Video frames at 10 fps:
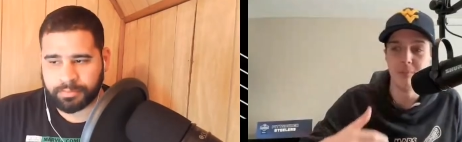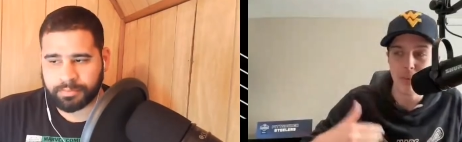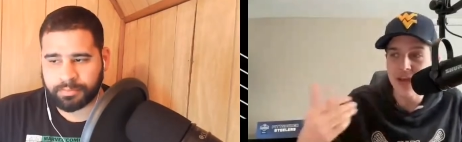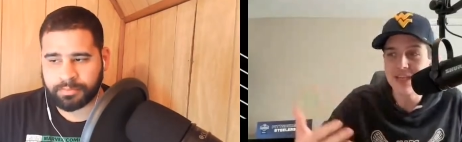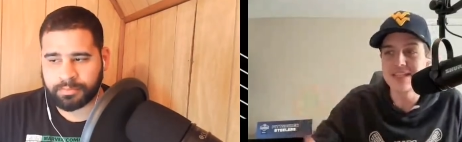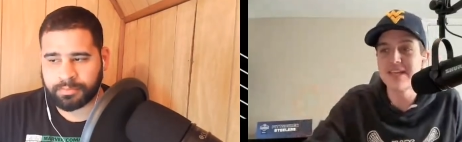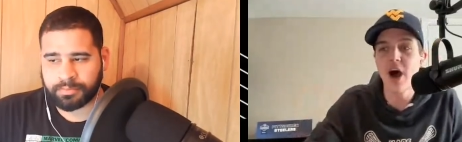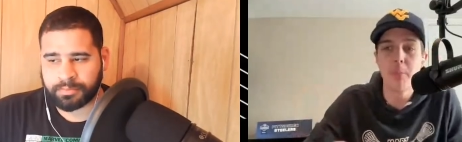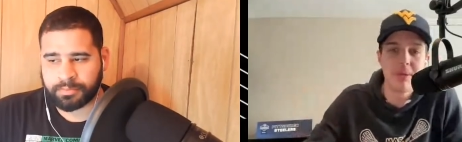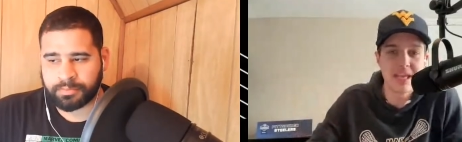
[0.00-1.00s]
Speaker 1: Benny
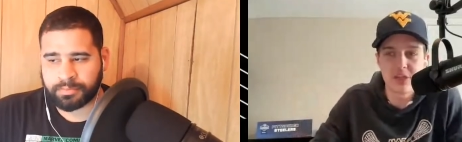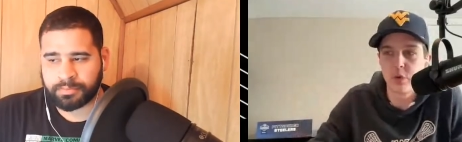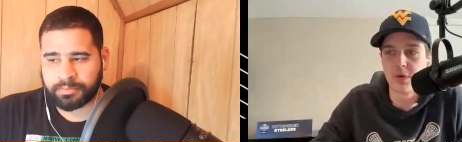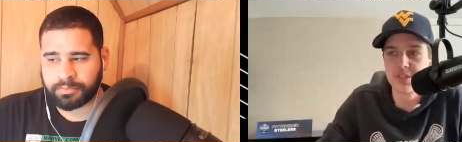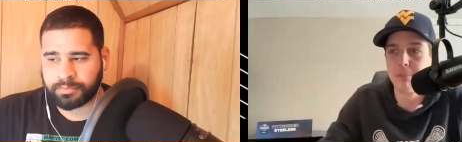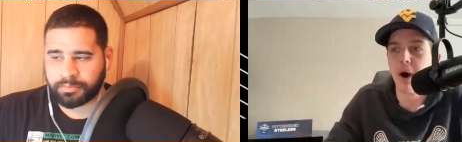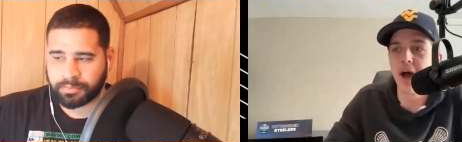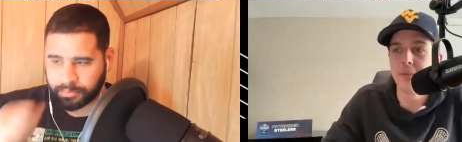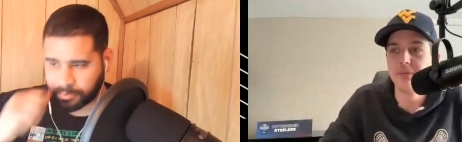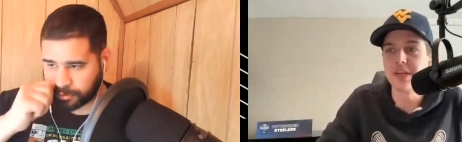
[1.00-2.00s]
Snell being towards the
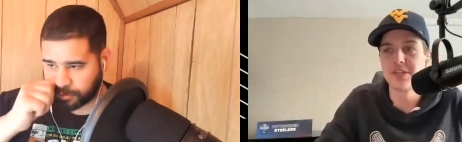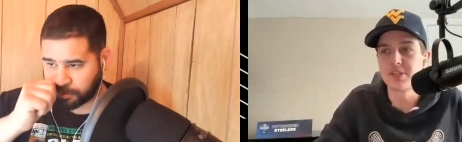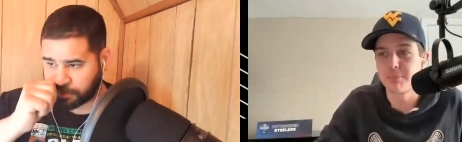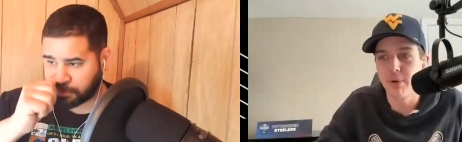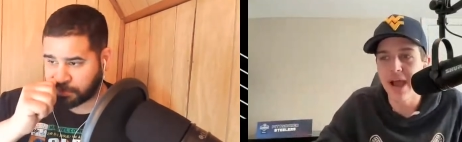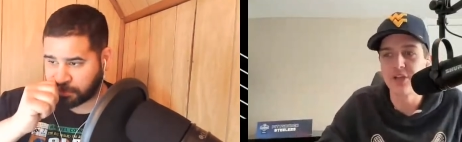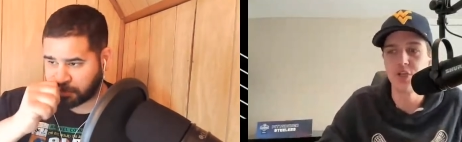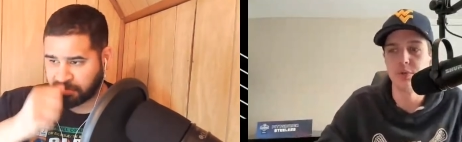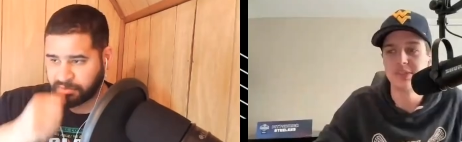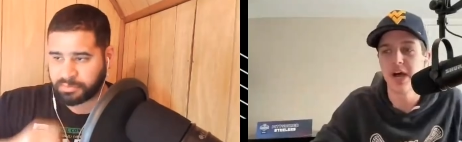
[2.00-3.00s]
bottom doesn't
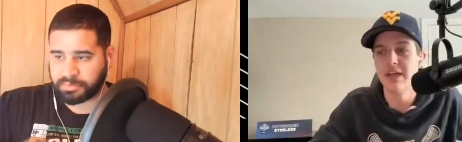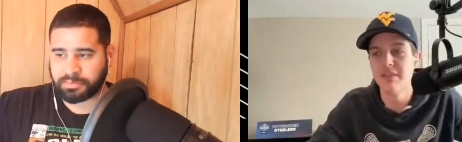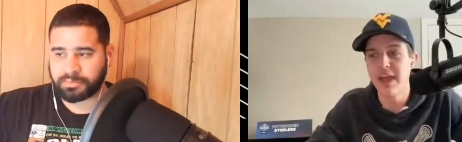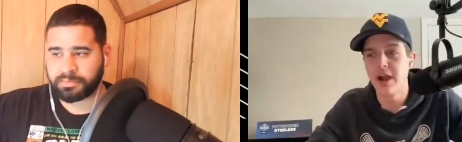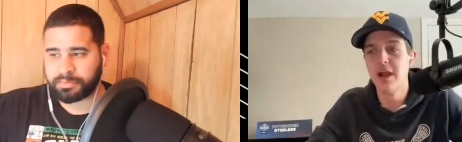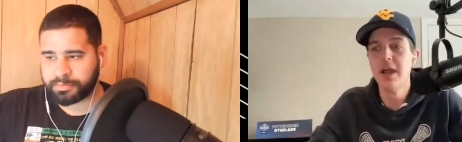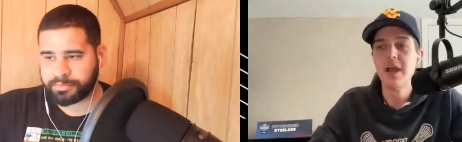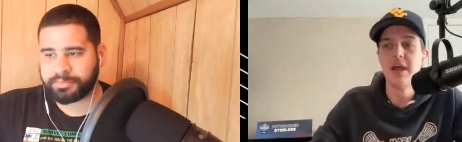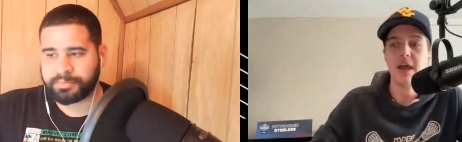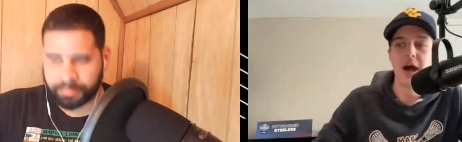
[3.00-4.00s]
surprise you a ton there.
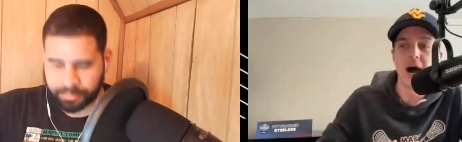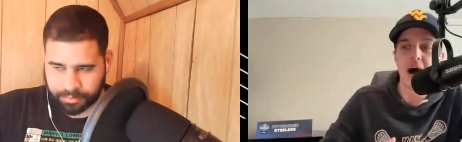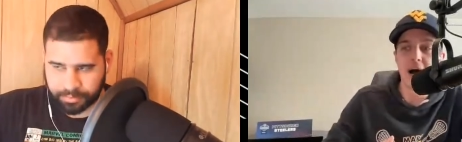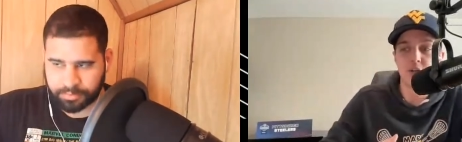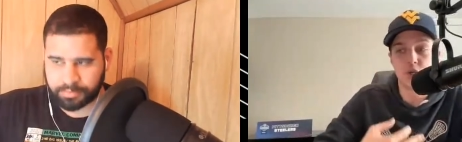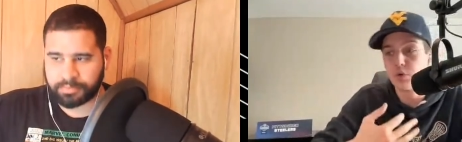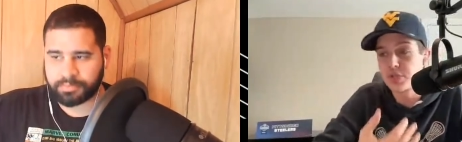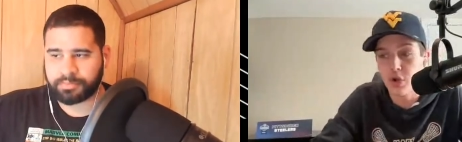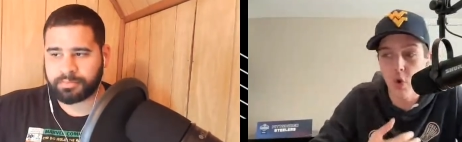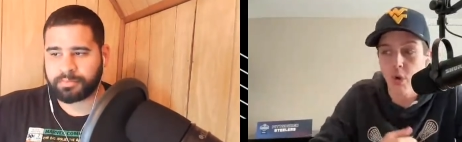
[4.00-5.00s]

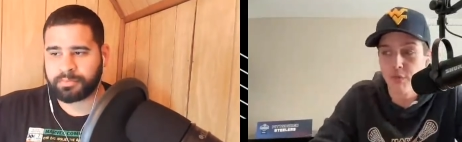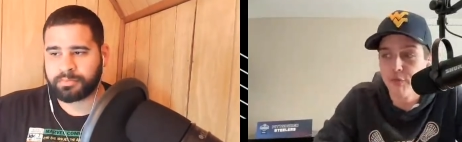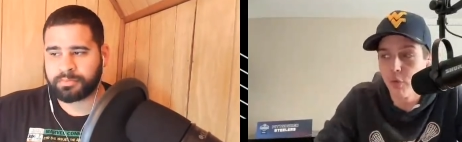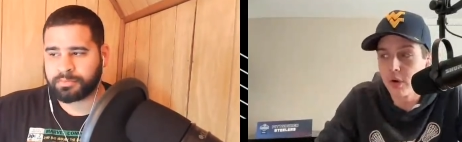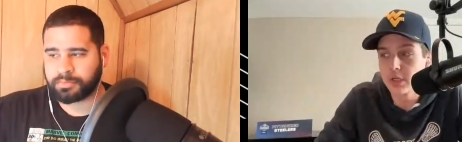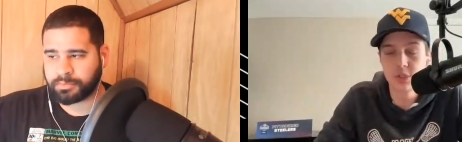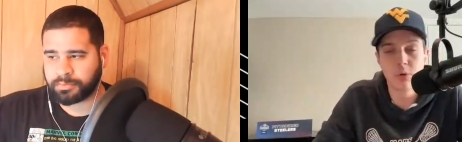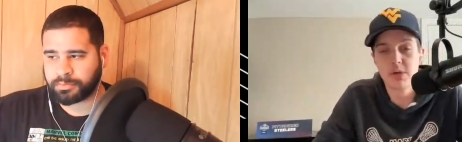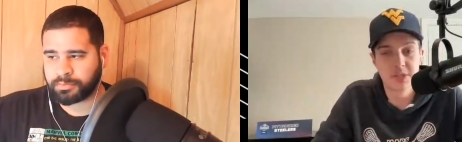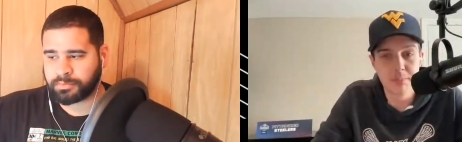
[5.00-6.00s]
Chukwuma Okorafor
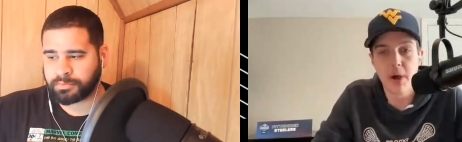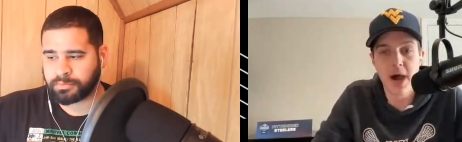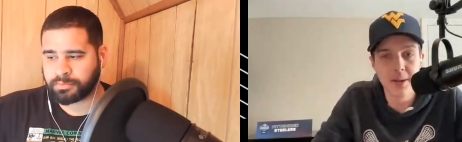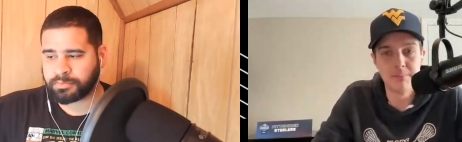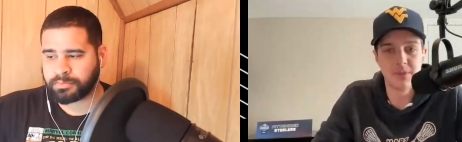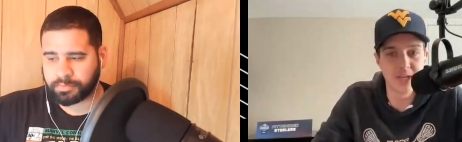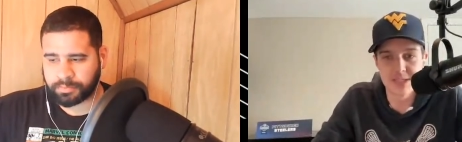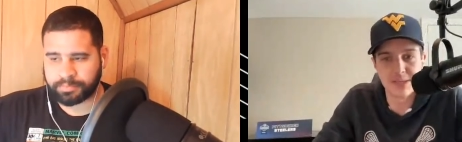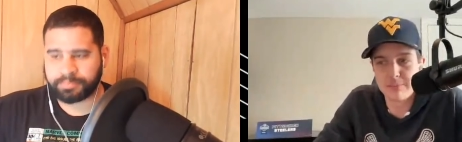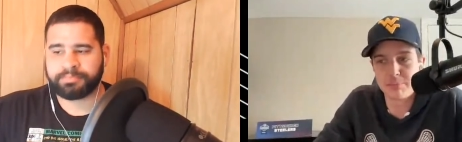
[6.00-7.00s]
towards the bottom
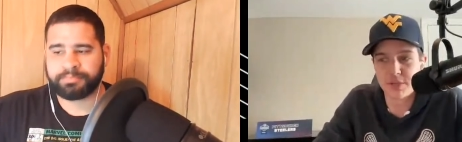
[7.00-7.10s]
doesn't